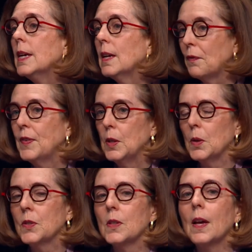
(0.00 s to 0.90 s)
It
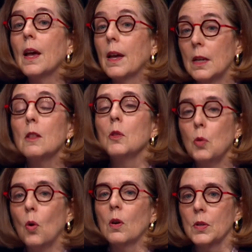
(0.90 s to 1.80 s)
feels and it
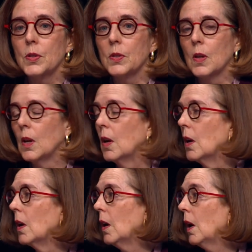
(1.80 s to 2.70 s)
looks
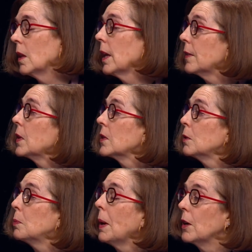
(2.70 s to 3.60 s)
like this
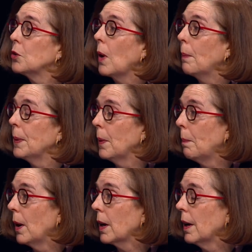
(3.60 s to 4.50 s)
has been a drop in the
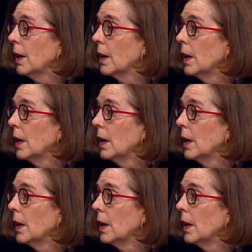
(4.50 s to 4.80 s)
bucket.